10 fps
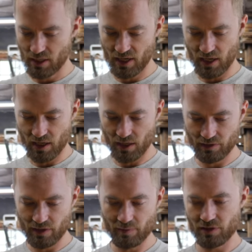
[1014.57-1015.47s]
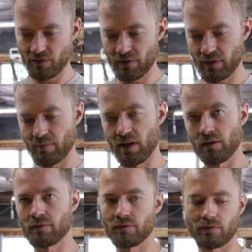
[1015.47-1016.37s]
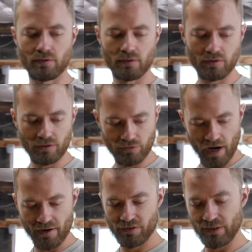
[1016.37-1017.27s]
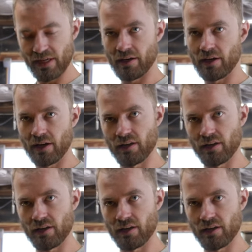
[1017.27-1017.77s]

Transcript: uh, it's time to start thinking about drivetrain